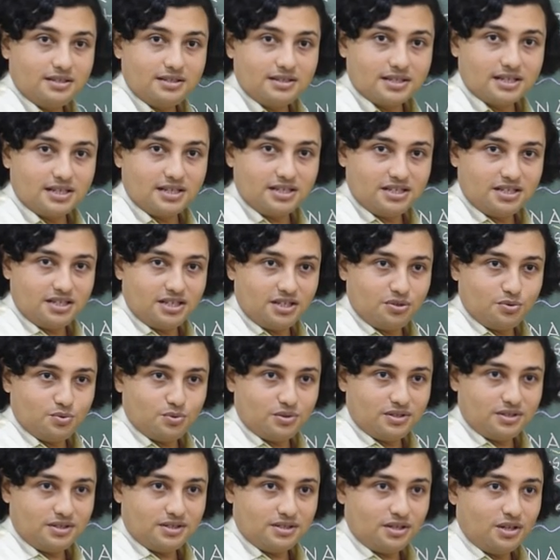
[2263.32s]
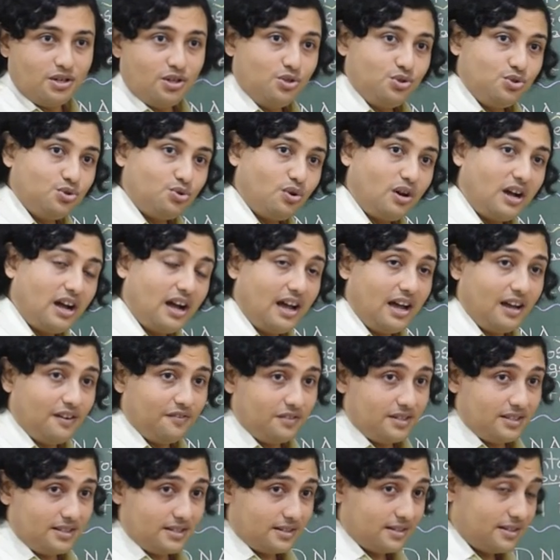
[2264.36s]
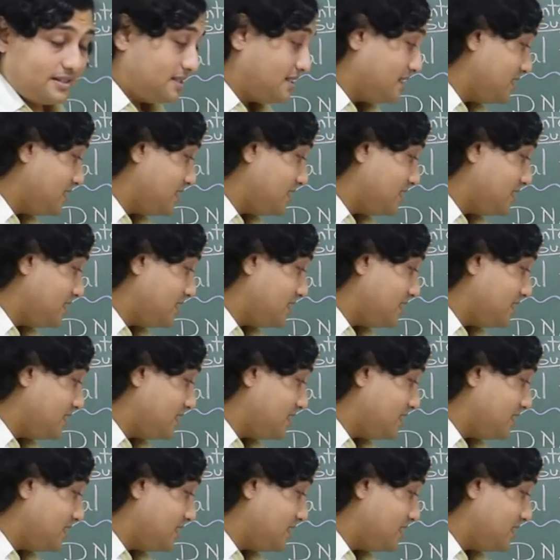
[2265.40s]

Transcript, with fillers: discontinuous so i have discussed